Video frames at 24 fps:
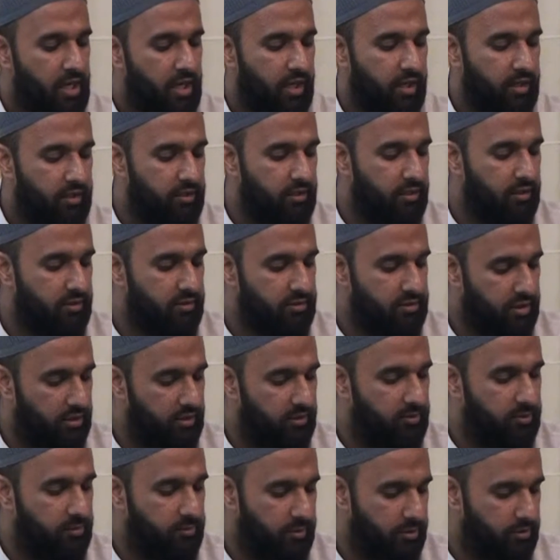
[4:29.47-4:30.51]
and
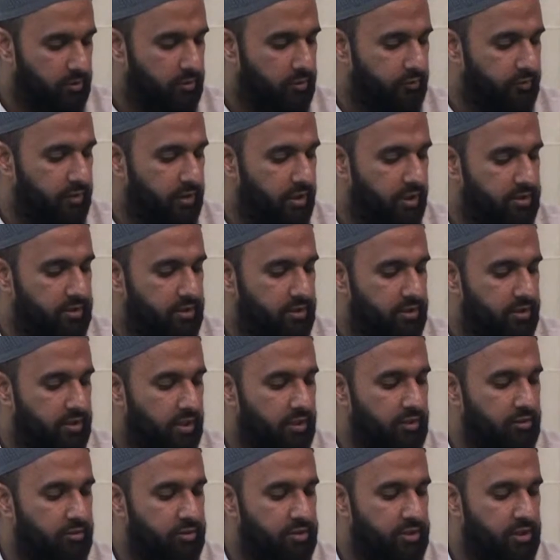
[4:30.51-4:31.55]
inshallah, when we go over lesson
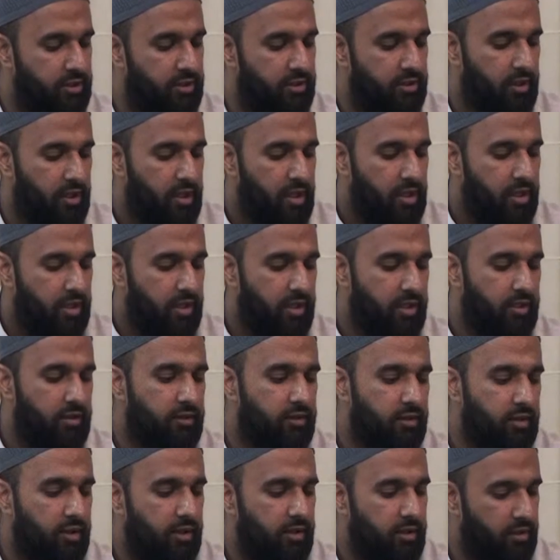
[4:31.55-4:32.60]
10, you'll see
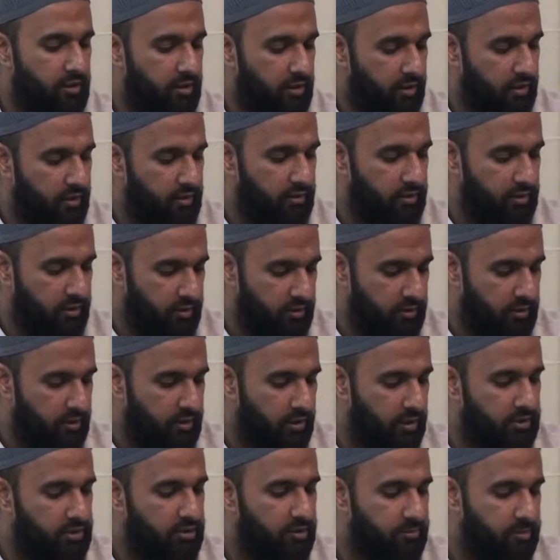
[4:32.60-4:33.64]
inna and the
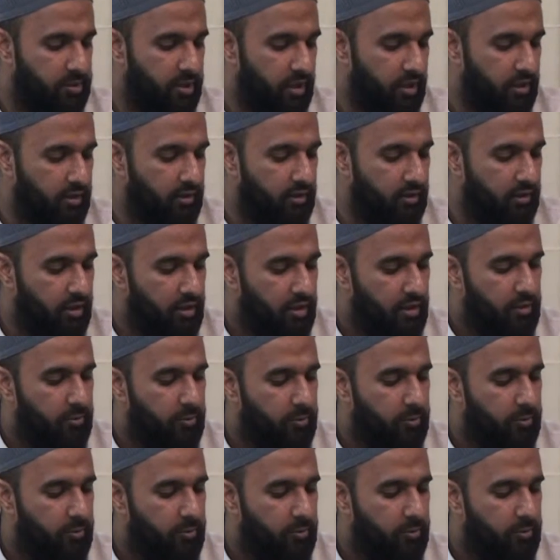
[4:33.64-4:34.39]
nasab gang,